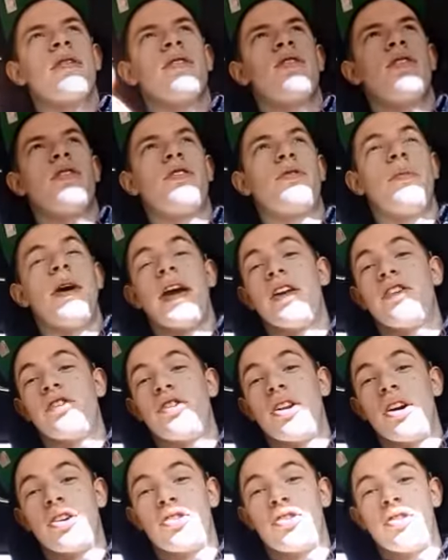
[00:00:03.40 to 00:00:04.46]
So this is my
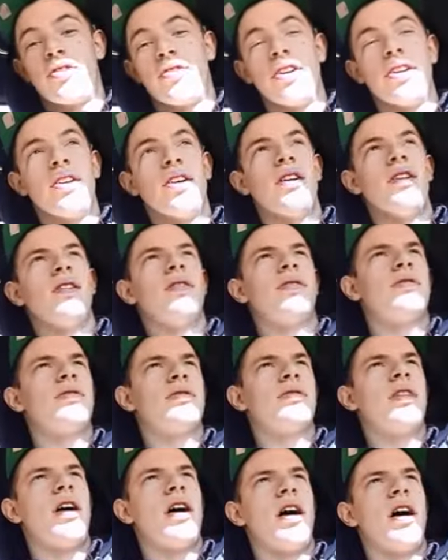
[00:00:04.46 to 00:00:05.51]
introductory video
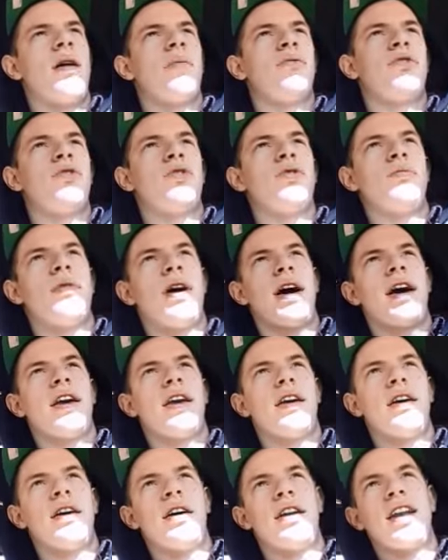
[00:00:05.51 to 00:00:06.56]
to my
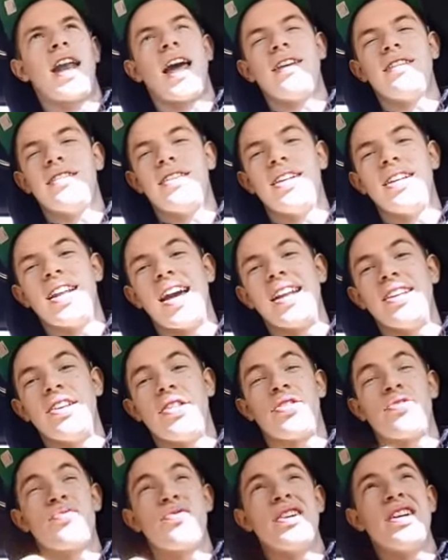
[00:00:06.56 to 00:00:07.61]

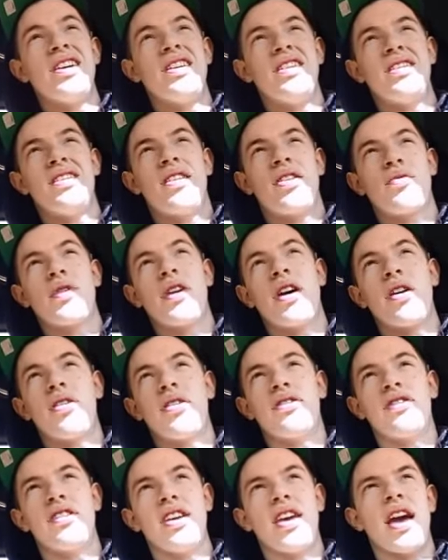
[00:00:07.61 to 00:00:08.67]
1993
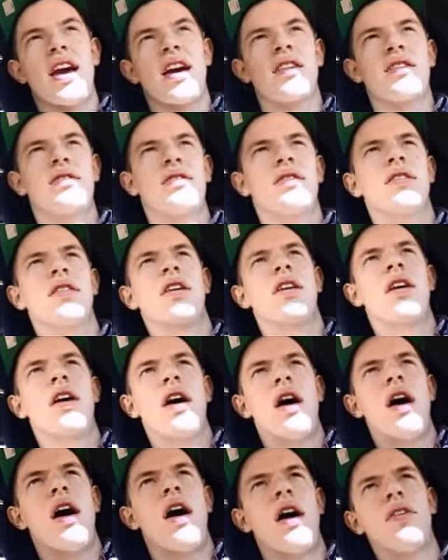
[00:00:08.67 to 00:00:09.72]
300ZX
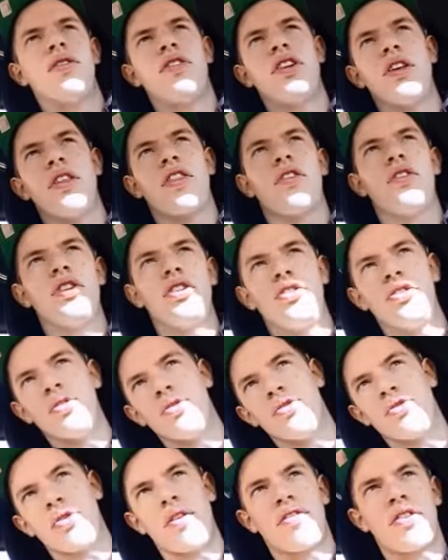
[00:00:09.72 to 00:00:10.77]

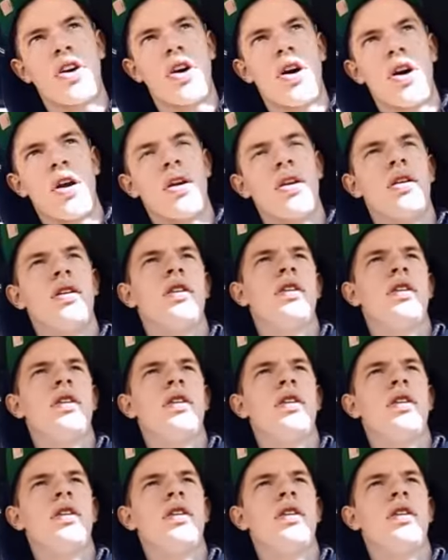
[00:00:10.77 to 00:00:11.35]
Z32 drift car.